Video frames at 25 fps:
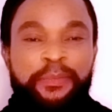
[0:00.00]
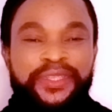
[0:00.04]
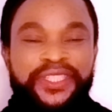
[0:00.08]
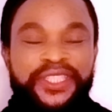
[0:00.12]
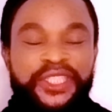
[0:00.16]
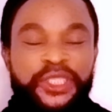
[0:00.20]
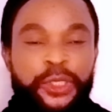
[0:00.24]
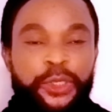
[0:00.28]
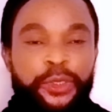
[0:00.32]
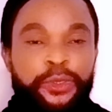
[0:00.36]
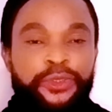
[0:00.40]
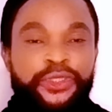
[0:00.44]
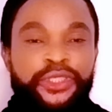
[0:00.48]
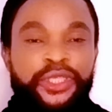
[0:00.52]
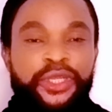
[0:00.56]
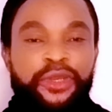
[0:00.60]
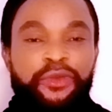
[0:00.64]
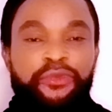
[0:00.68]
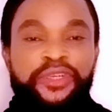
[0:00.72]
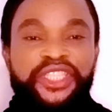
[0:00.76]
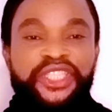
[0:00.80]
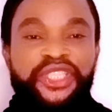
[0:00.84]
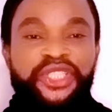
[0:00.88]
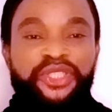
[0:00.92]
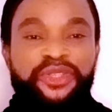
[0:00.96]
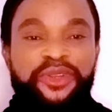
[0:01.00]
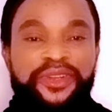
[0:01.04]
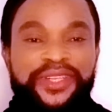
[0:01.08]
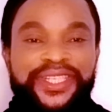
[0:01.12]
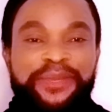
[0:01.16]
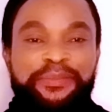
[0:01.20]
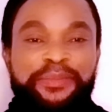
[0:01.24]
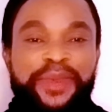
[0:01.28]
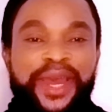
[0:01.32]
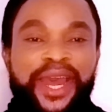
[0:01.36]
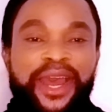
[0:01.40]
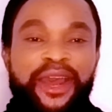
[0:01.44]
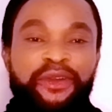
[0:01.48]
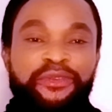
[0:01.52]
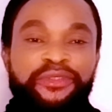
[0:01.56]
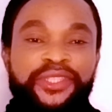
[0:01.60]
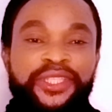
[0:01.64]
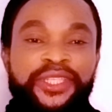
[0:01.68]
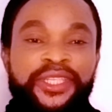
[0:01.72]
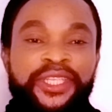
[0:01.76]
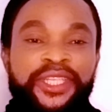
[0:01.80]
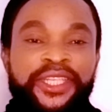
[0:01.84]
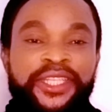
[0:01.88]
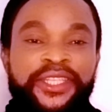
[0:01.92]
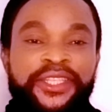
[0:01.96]
episode, we talked
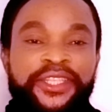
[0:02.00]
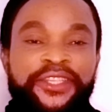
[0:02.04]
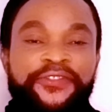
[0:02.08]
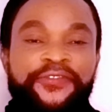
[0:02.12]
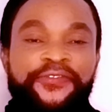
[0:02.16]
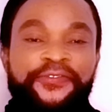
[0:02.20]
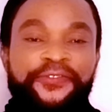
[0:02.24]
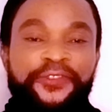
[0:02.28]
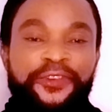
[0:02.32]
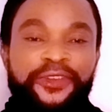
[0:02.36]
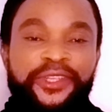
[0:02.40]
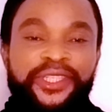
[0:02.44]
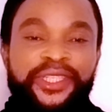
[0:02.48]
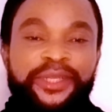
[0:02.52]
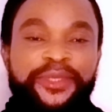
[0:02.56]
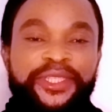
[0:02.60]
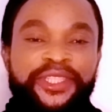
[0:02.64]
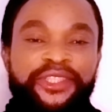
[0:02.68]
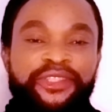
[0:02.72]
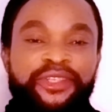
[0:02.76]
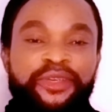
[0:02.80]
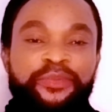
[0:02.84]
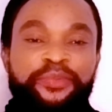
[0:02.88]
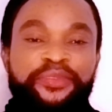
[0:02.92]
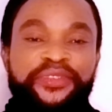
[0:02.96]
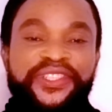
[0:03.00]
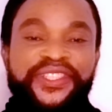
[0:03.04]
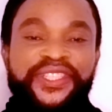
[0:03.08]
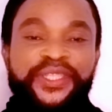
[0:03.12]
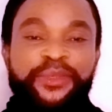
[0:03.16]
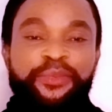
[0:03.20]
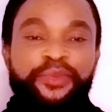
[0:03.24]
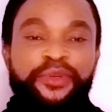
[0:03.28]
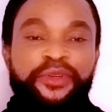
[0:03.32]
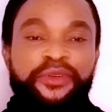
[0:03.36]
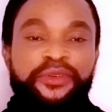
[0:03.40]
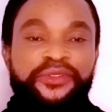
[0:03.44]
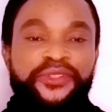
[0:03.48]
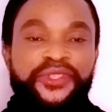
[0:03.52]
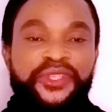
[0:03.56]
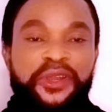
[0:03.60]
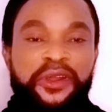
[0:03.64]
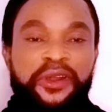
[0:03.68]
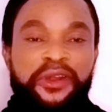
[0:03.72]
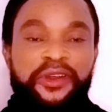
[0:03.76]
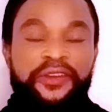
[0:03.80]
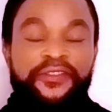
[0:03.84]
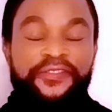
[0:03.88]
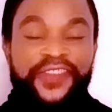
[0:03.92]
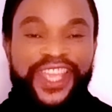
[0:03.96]
about the fundamental
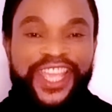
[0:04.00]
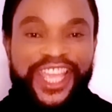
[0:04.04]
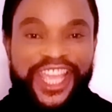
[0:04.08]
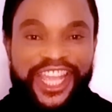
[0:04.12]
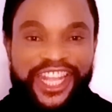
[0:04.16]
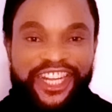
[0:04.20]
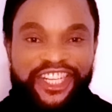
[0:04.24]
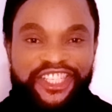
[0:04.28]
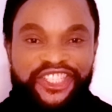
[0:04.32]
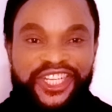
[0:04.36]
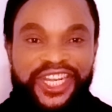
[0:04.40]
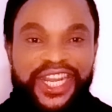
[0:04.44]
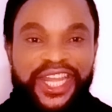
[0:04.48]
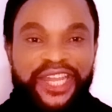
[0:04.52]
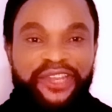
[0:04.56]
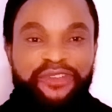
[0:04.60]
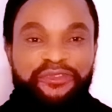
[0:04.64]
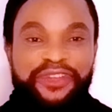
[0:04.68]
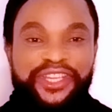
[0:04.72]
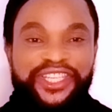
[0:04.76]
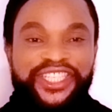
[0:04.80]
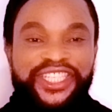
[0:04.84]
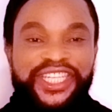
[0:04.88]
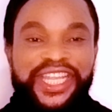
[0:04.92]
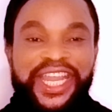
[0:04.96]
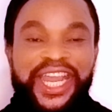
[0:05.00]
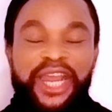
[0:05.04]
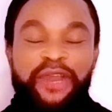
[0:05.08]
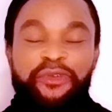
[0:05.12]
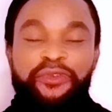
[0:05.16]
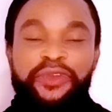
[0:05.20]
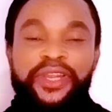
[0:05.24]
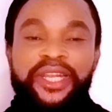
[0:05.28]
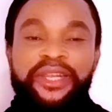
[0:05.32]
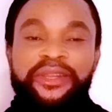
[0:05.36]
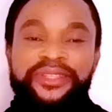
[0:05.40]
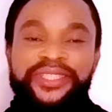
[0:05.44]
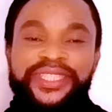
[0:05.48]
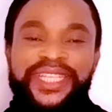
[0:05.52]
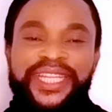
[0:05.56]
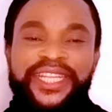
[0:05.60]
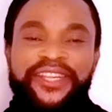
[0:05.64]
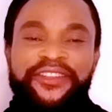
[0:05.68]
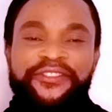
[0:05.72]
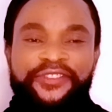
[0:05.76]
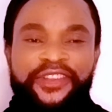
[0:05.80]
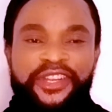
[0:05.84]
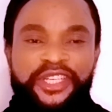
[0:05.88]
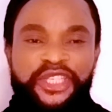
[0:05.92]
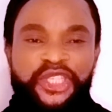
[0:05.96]
principles of English language, and we looked
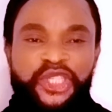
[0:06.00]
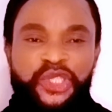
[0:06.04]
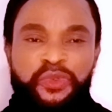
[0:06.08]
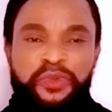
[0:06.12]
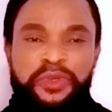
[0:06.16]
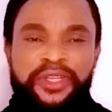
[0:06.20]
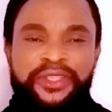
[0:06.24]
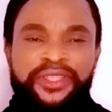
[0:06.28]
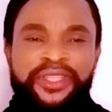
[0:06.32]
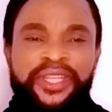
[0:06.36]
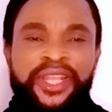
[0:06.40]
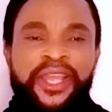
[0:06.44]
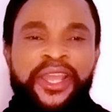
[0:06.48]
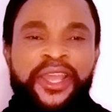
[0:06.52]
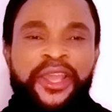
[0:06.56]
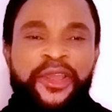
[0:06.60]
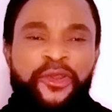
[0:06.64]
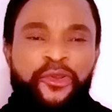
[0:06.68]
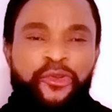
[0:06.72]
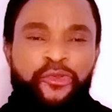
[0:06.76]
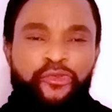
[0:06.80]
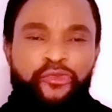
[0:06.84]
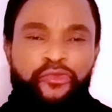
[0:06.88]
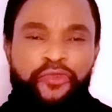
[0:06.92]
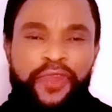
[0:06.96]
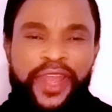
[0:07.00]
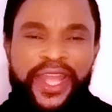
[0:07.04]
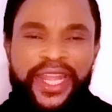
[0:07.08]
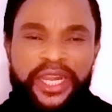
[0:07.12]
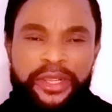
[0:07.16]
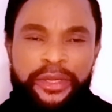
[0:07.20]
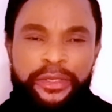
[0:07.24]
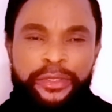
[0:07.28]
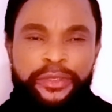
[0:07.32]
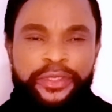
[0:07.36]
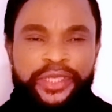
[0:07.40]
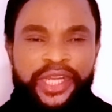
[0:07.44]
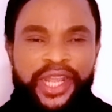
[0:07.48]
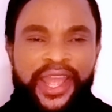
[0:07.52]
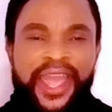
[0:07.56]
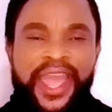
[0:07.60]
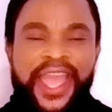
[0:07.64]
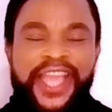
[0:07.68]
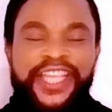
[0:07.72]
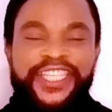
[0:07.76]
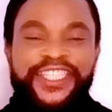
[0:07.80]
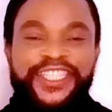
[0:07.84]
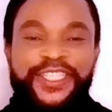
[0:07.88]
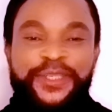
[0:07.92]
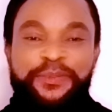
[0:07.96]
at the first one, word order.
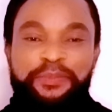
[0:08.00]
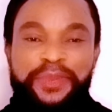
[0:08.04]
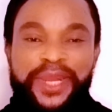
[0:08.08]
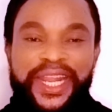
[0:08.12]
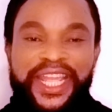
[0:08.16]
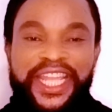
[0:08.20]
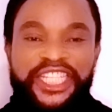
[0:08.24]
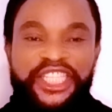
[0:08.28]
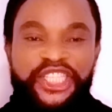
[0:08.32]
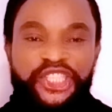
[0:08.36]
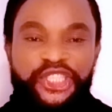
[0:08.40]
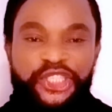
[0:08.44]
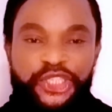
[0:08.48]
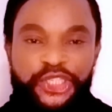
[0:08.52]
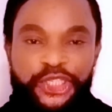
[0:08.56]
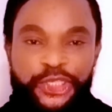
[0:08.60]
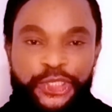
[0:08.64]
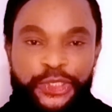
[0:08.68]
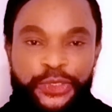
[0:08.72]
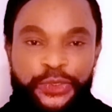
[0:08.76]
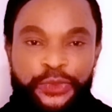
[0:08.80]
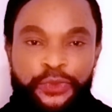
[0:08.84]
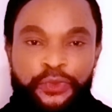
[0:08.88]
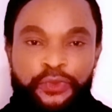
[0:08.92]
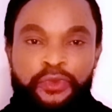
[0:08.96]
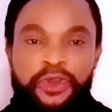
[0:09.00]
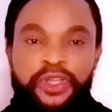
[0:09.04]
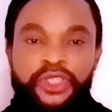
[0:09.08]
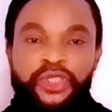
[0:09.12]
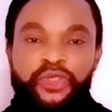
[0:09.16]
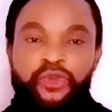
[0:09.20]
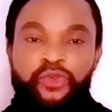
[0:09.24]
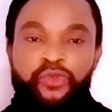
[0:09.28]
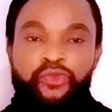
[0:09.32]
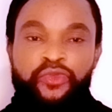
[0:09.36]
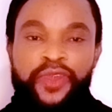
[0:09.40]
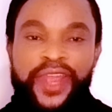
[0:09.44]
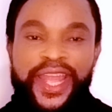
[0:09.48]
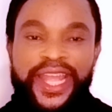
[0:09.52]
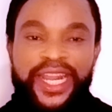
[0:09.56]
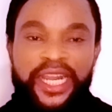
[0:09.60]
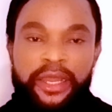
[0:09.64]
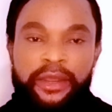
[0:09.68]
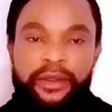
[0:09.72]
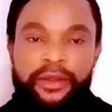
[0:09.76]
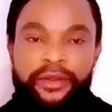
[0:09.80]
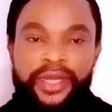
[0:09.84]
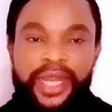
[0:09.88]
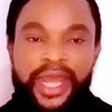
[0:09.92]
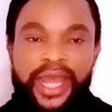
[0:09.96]
I explained to you what
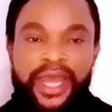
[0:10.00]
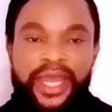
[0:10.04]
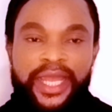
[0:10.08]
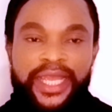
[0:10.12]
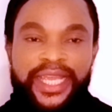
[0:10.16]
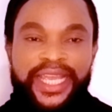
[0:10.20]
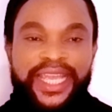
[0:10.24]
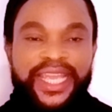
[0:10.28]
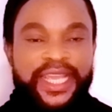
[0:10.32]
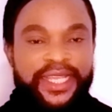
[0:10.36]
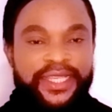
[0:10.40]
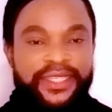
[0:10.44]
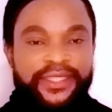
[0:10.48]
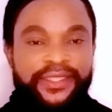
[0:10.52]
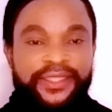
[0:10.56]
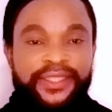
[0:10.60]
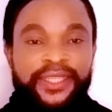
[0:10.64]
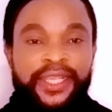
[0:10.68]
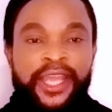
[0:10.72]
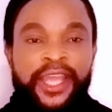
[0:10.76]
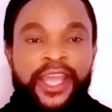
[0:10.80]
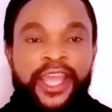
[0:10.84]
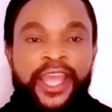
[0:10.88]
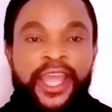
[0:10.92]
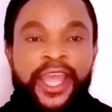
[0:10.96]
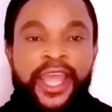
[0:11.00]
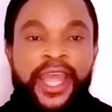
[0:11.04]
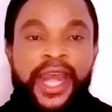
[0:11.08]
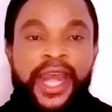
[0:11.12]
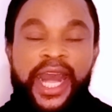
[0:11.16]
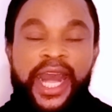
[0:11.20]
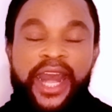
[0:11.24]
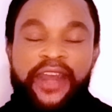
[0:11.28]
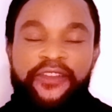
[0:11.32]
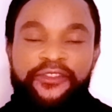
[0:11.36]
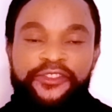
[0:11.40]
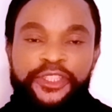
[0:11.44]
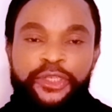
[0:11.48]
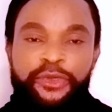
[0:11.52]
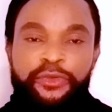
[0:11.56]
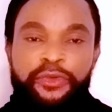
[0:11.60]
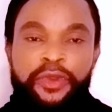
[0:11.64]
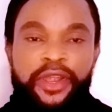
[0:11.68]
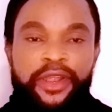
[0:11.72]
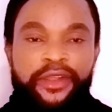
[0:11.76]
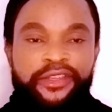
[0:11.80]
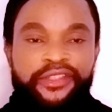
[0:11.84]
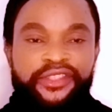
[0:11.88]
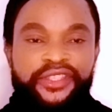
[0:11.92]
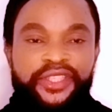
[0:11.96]
word order is.
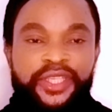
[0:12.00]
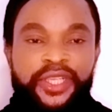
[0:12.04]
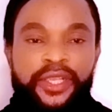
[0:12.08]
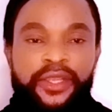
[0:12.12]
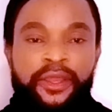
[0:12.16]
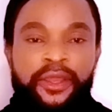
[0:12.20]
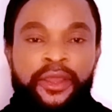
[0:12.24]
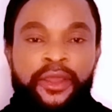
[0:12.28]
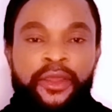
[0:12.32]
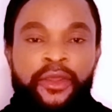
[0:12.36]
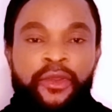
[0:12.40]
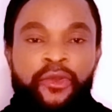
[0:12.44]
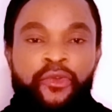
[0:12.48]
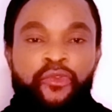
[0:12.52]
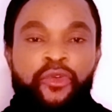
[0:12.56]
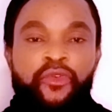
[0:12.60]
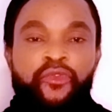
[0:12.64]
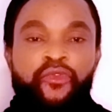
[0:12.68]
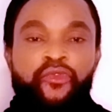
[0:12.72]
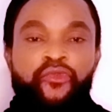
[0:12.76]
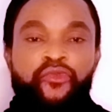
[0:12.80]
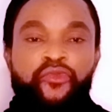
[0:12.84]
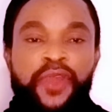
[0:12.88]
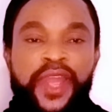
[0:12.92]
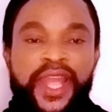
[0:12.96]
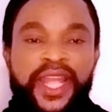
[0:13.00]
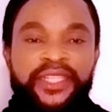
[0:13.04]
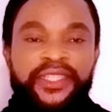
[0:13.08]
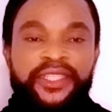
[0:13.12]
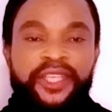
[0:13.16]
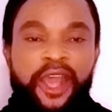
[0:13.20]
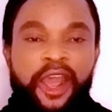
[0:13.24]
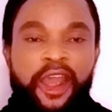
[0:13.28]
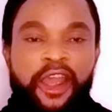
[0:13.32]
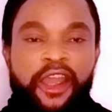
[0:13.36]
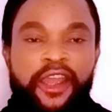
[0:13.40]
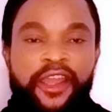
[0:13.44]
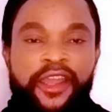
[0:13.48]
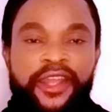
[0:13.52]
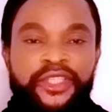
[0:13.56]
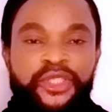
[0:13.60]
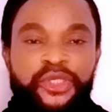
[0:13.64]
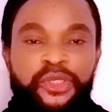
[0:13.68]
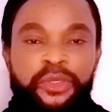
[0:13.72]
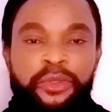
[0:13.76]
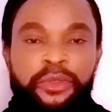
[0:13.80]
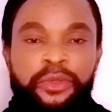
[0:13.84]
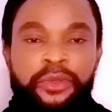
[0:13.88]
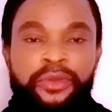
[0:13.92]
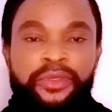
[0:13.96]
Afterwards, we went
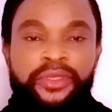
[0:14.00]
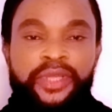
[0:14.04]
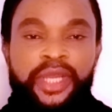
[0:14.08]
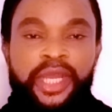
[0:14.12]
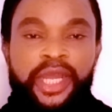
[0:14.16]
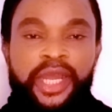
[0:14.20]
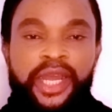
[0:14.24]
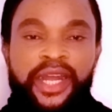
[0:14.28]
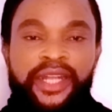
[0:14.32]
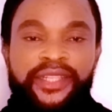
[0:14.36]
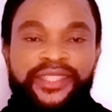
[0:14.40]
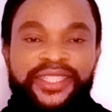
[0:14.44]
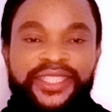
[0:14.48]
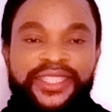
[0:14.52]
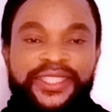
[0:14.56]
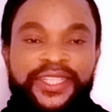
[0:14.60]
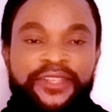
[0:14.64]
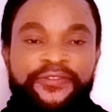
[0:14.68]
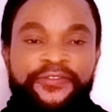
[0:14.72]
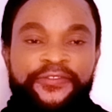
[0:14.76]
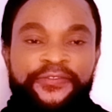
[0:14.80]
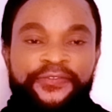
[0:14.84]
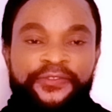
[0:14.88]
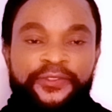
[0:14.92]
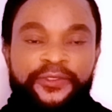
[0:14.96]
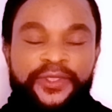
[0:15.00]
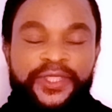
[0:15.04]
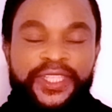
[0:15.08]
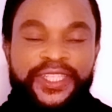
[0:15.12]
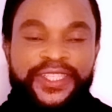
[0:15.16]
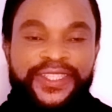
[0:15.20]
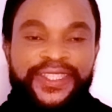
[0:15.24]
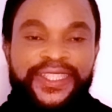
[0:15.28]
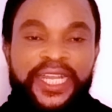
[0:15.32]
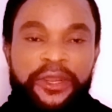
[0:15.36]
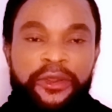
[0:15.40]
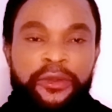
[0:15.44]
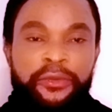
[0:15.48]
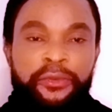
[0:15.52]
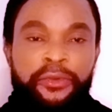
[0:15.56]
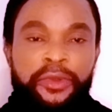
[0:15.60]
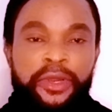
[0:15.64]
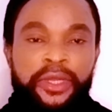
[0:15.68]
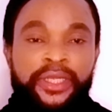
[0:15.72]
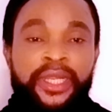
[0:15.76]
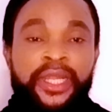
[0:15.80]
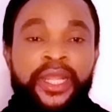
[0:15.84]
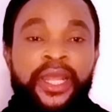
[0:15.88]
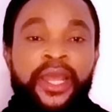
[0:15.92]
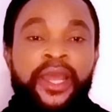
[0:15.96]
ahead to look at the second
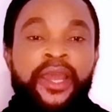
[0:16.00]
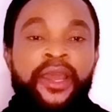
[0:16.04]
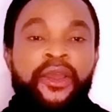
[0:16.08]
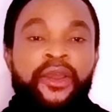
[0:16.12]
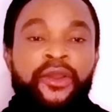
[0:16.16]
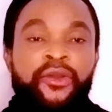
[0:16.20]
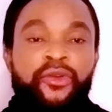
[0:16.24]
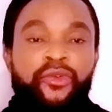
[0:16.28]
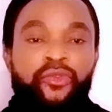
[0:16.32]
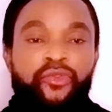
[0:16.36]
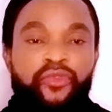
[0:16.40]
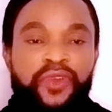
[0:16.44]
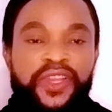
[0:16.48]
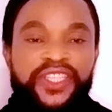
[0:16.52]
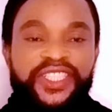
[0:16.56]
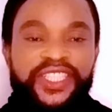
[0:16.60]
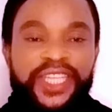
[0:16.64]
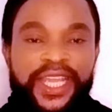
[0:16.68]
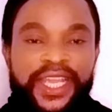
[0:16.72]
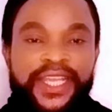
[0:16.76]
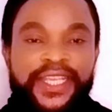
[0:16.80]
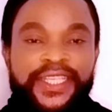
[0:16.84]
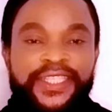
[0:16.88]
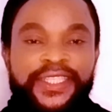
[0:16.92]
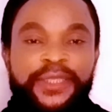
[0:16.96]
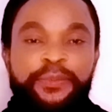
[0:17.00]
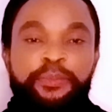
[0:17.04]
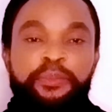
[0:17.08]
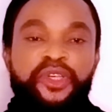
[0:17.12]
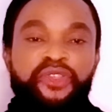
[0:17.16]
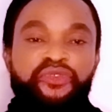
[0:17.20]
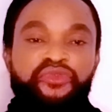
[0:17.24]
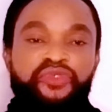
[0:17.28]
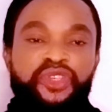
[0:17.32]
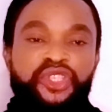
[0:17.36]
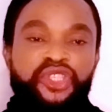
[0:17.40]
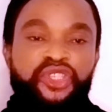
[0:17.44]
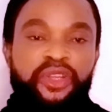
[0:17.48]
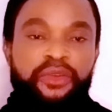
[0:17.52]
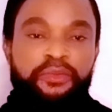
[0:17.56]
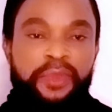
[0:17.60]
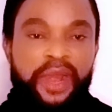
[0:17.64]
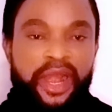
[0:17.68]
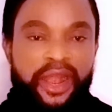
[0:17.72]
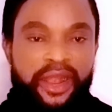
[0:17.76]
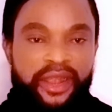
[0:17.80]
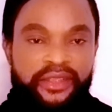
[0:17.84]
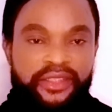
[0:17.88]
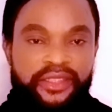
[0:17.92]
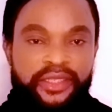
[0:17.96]
one, which is punctuation
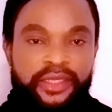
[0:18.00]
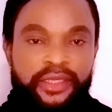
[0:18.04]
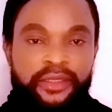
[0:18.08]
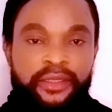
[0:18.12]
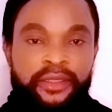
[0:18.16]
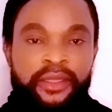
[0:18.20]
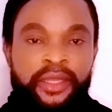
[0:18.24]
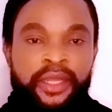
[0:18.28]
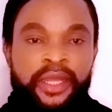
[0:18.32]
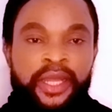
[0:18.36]
marks.